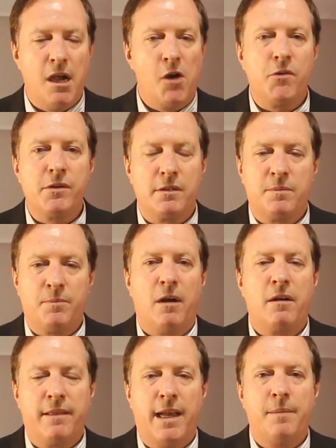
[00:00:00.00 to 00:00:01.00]
ours, as
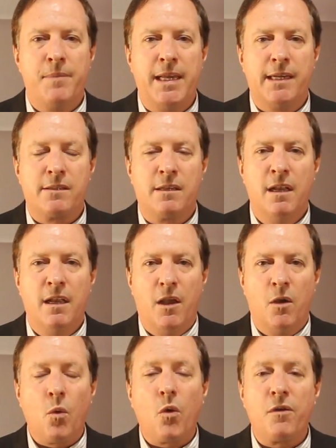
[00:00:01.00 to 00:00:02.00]
part of that mix
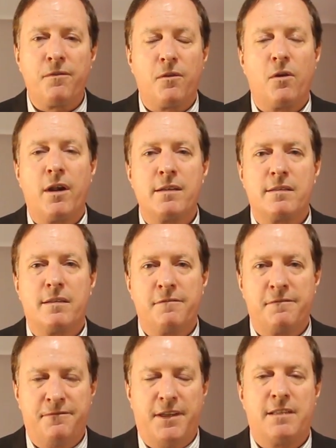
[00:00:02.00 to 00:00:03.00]
in order for us to
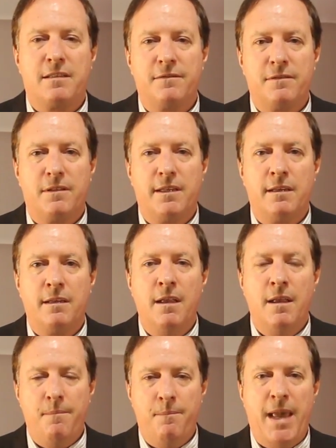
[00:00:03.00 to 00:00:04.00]
effectively
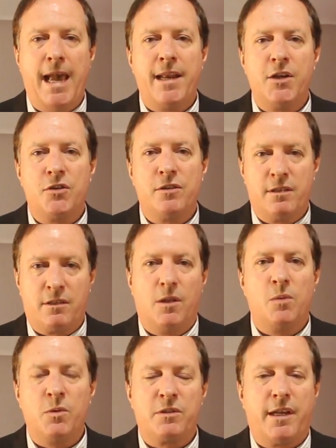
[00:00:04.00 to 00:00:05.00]
manage this
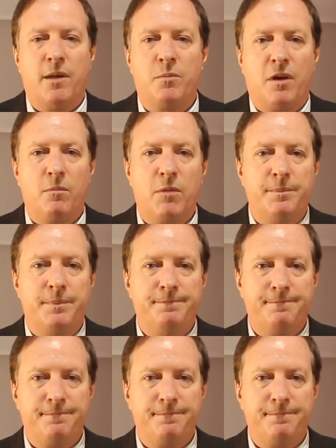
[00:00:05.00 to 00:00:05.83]
global scale problem.